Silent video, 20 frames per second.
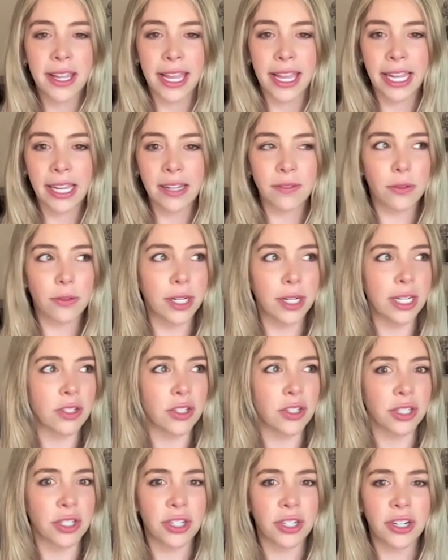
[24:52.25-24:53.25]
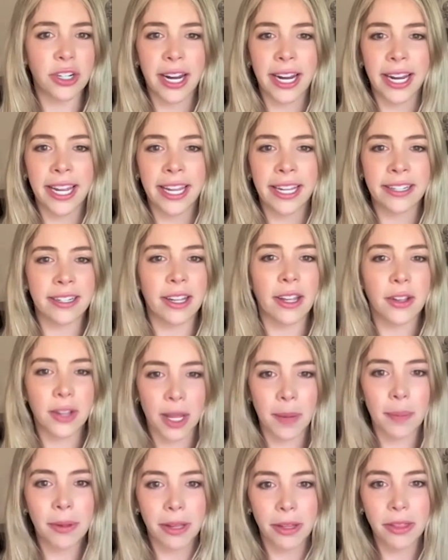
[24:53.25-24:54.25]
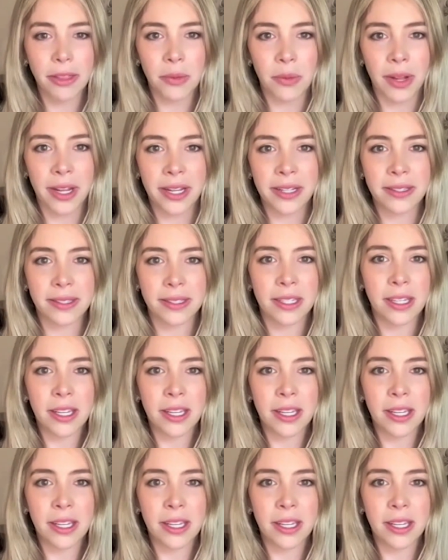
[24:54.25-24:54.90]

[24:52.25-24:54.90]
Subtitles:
and Voyager and a couple other ones.